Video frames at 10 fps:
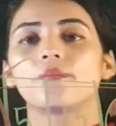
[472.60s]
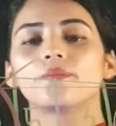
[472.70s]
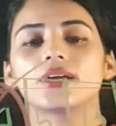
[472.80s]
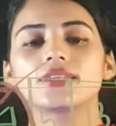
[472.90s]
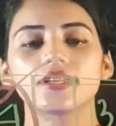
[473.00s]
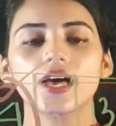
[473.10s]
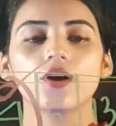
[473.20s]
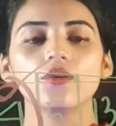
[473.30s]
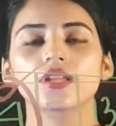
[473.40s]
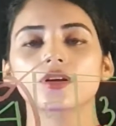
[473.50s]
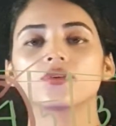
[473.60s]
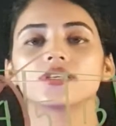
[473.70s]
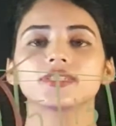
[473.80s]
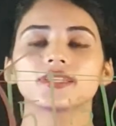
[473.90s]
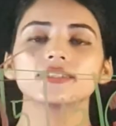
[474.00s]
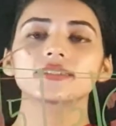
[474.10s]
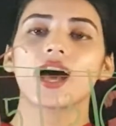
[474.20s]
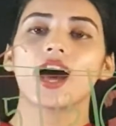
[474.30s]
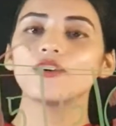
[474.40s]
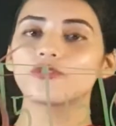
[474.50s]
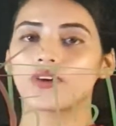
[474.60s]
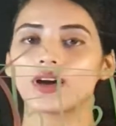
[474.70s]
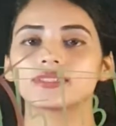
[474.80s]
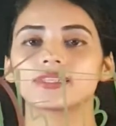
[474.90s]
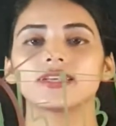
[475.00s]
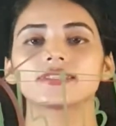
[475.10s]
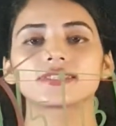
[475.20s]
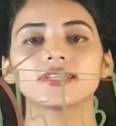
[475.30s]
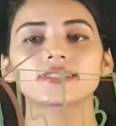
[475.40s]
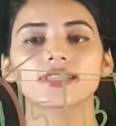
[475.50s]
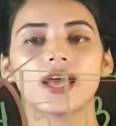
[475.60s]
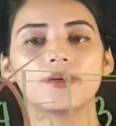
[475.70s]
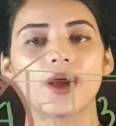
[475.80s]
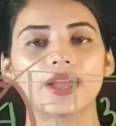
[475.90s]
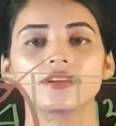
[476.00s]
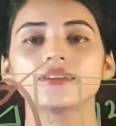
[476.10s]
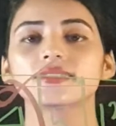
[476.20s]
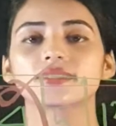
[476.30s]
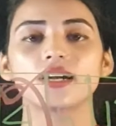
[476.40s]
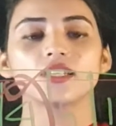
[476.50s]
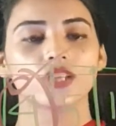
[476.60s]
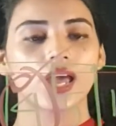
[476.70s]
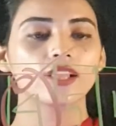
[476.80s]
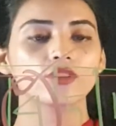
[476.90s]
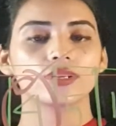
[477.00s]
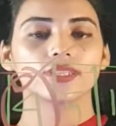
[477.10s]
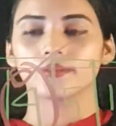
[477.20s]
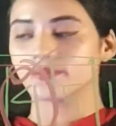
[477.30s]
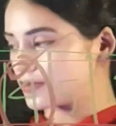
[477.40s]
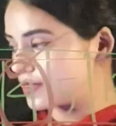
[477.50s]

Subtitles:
But now the question is, how fast is this binary search algorithm?